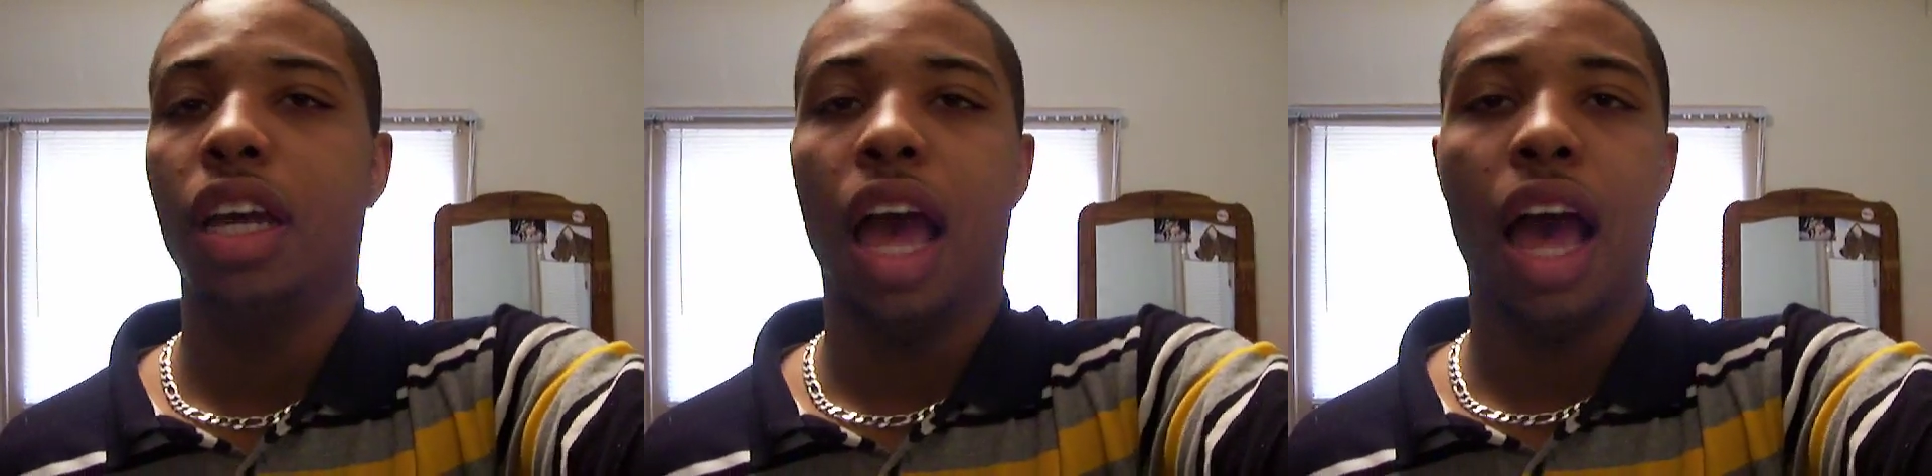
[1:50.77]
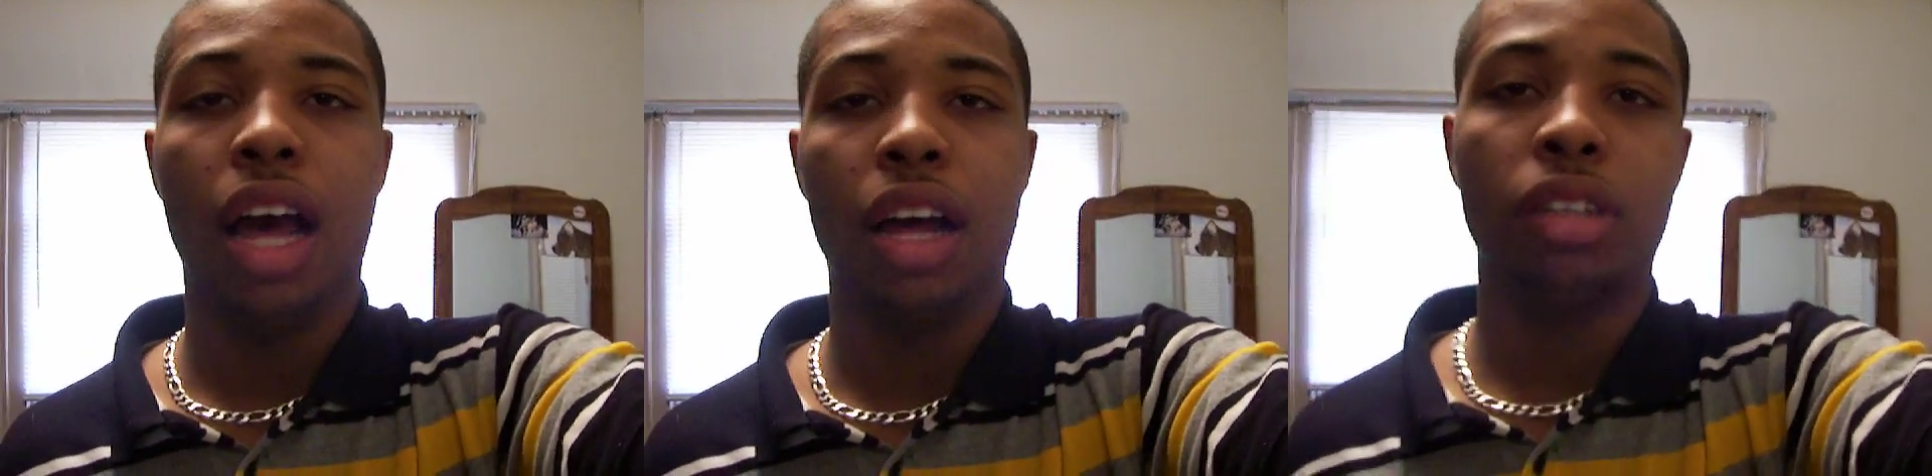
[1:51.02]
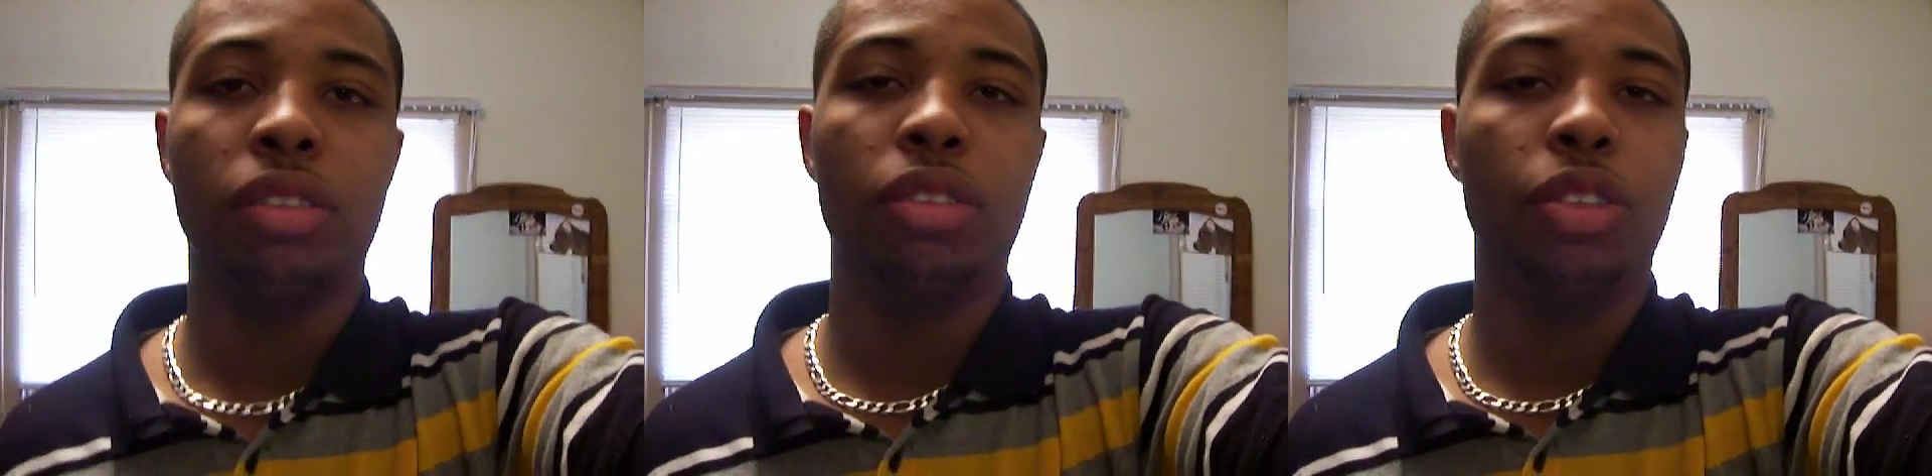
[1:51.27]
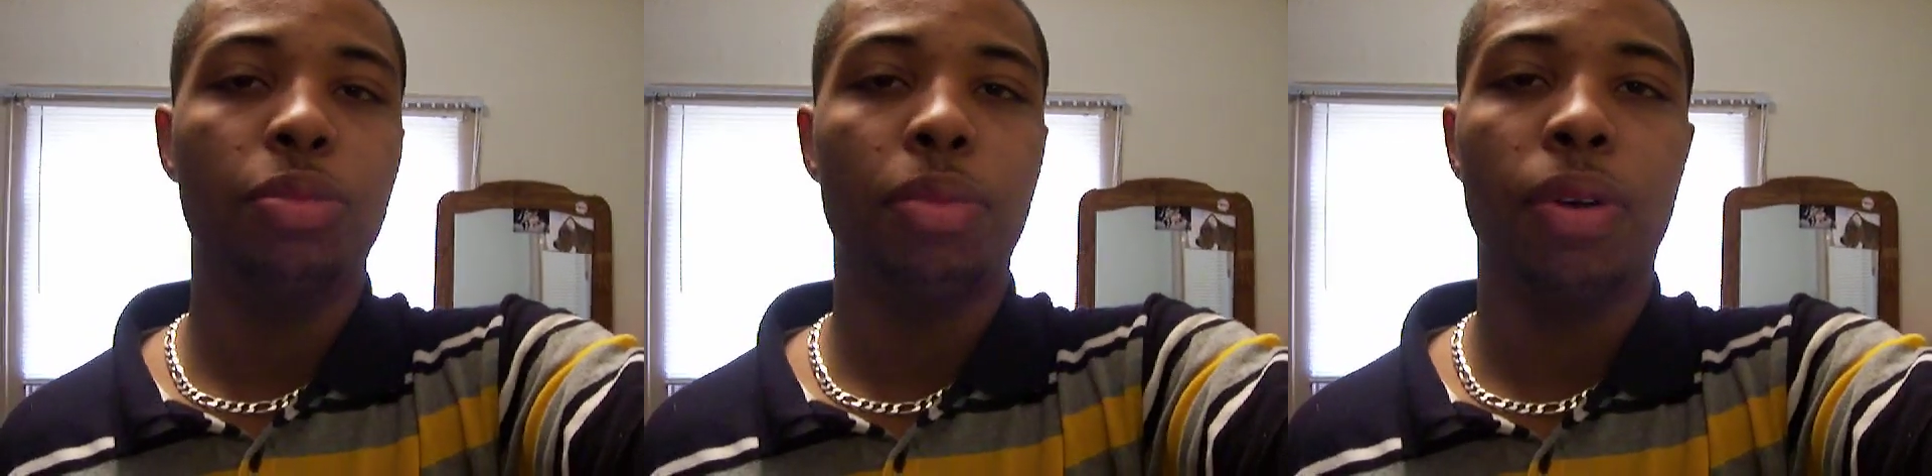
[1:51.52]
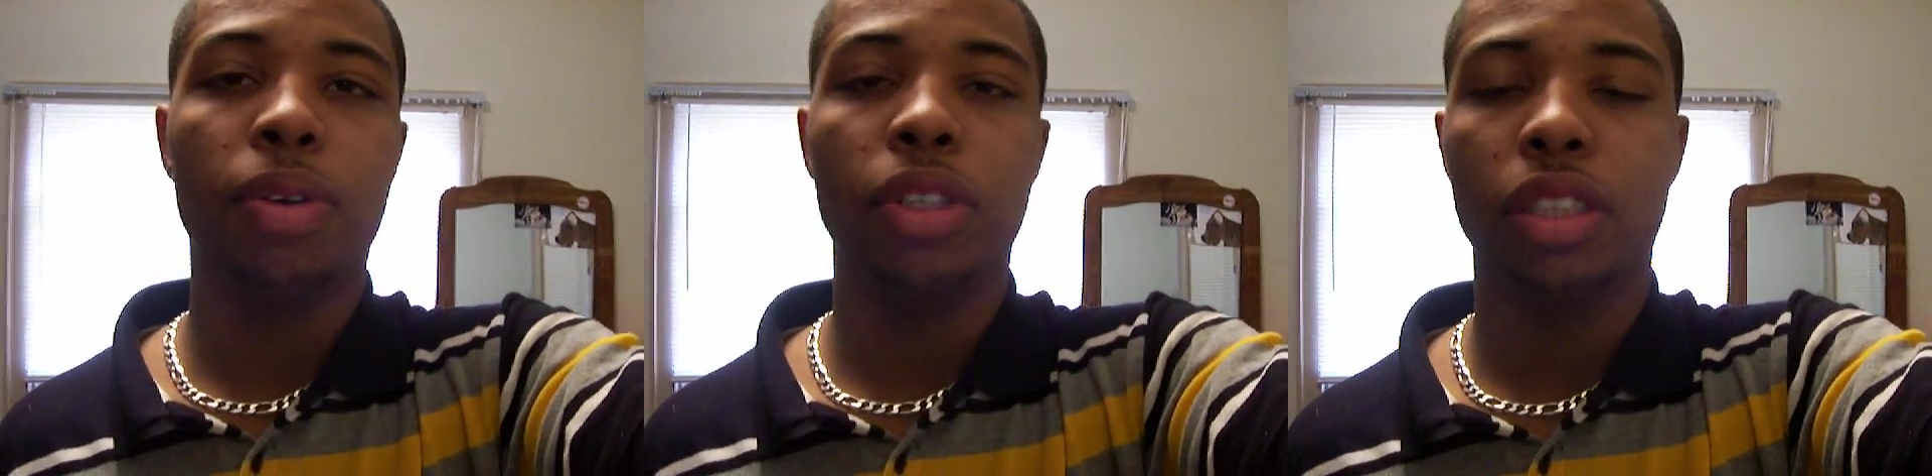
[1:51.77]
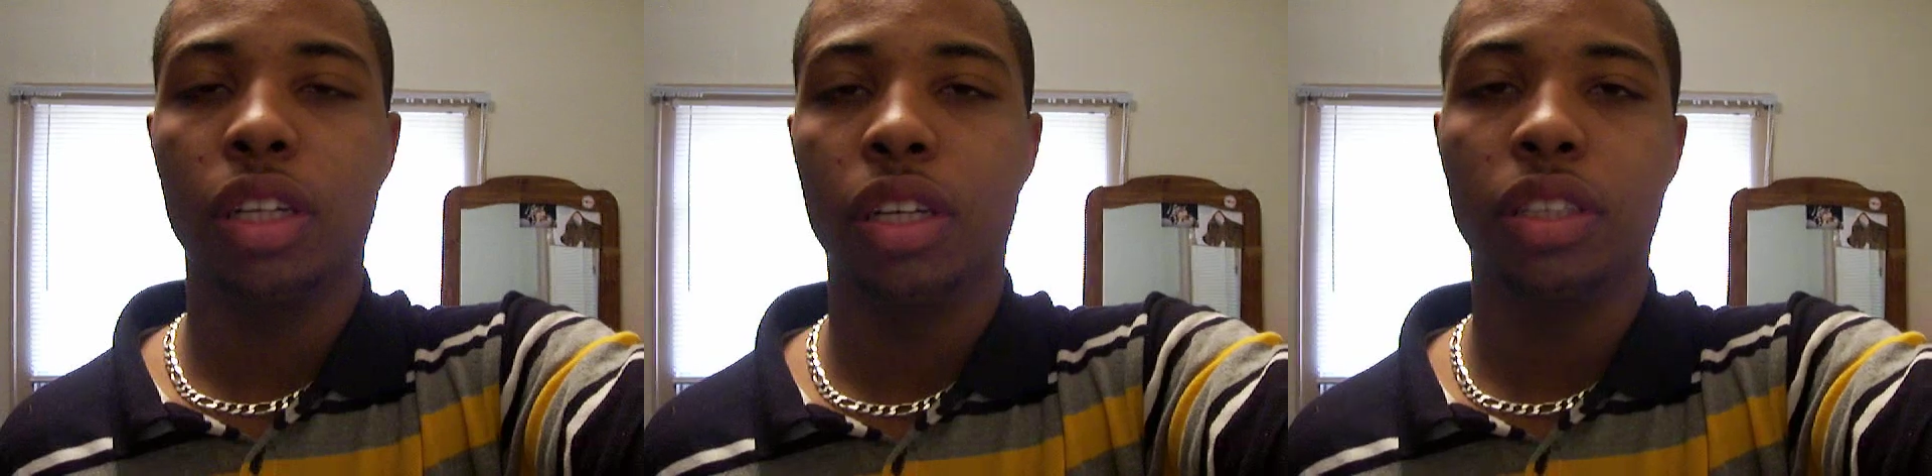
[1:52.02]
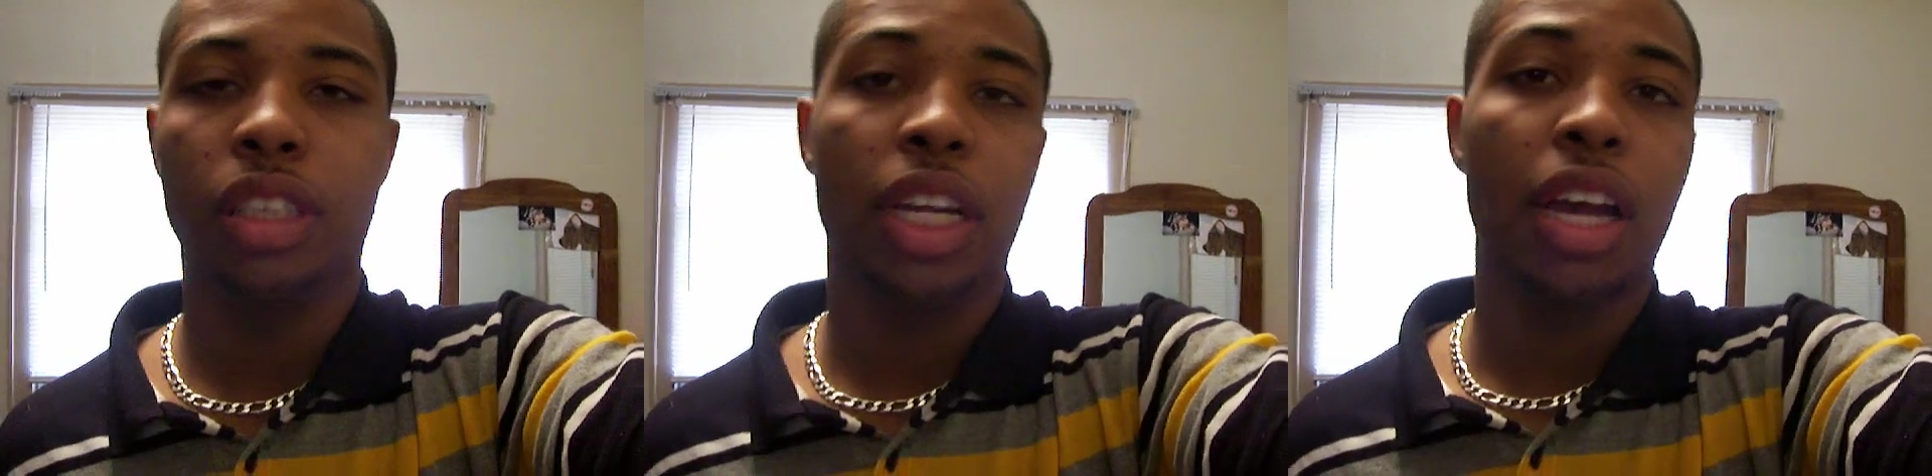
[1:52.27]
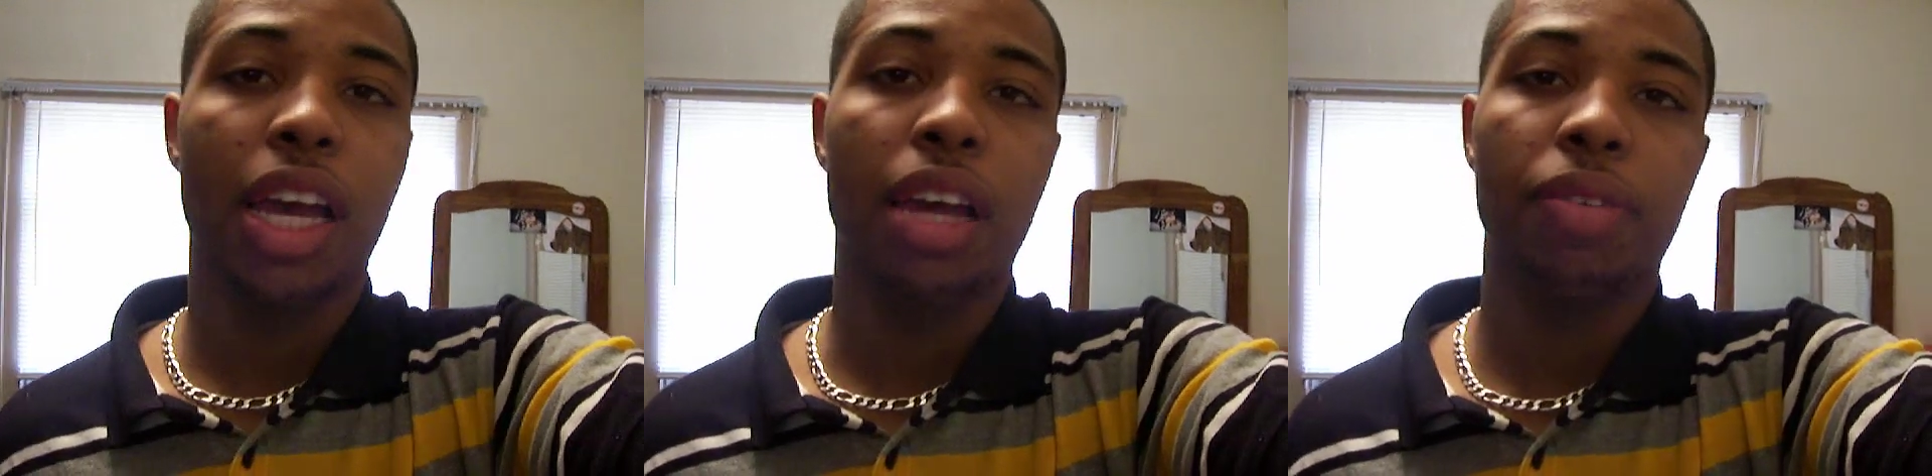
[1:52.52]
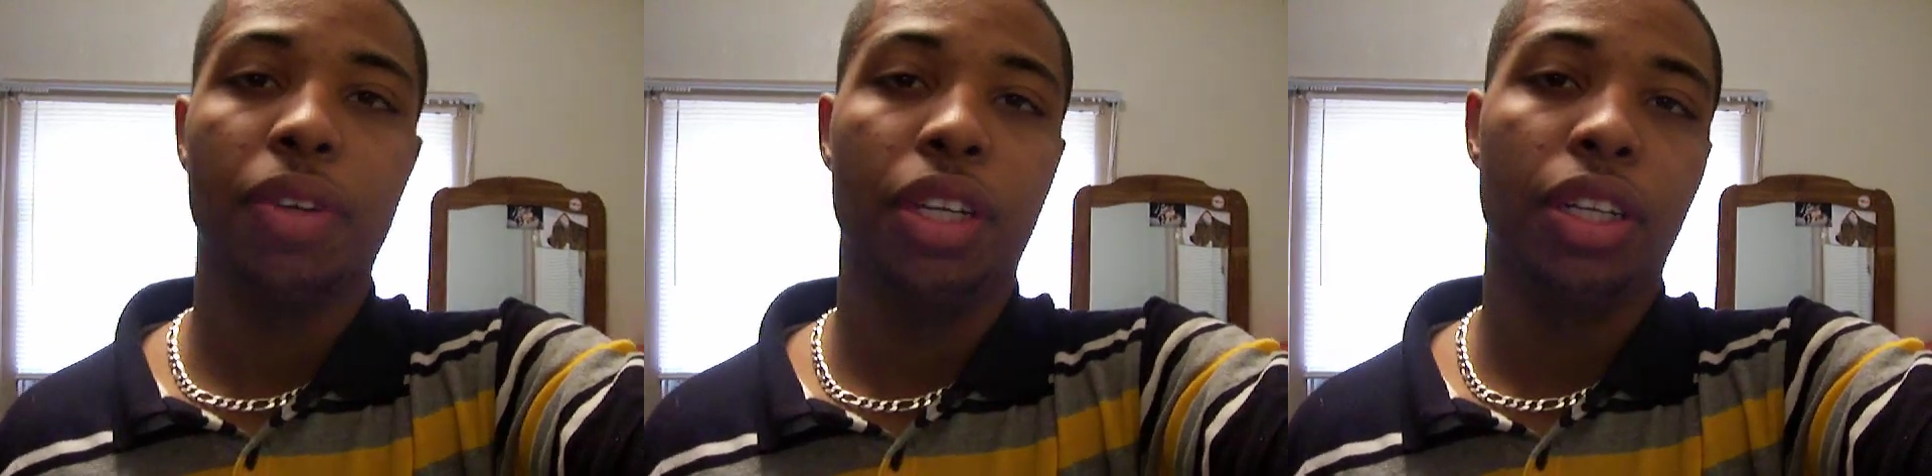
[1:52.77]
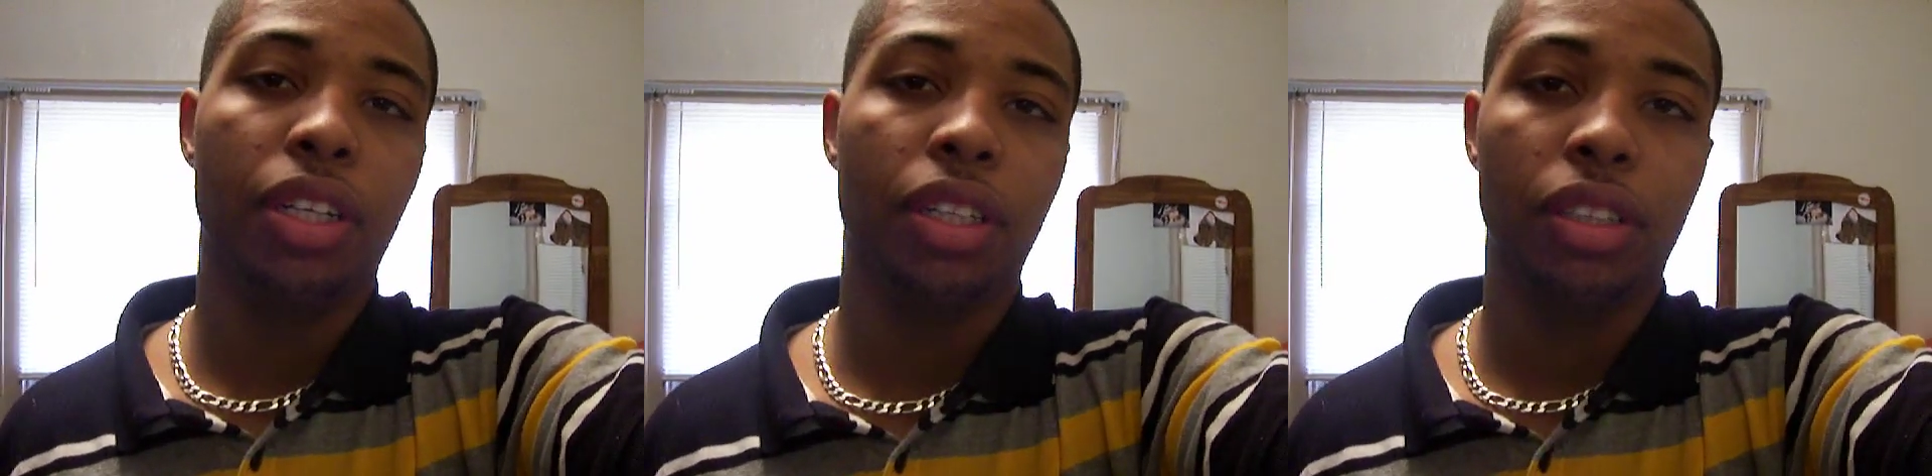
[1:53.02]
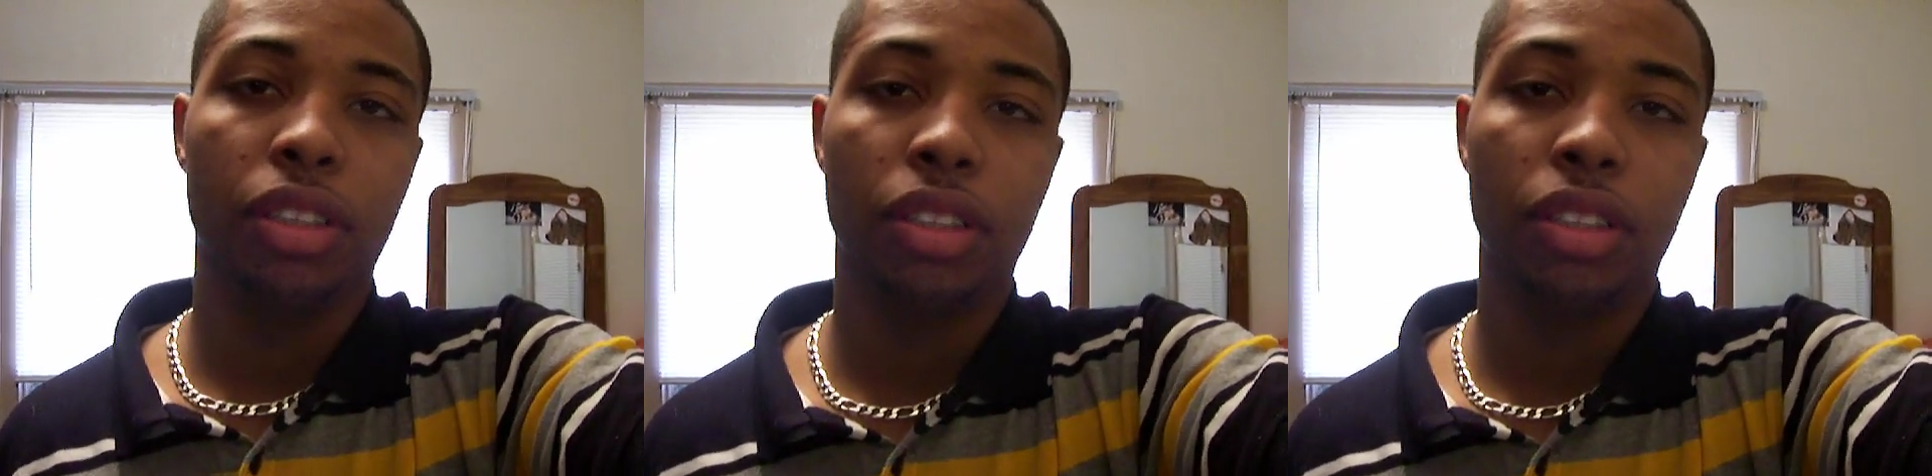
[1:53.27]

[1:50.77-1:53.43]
I'll do my research and I'll have a year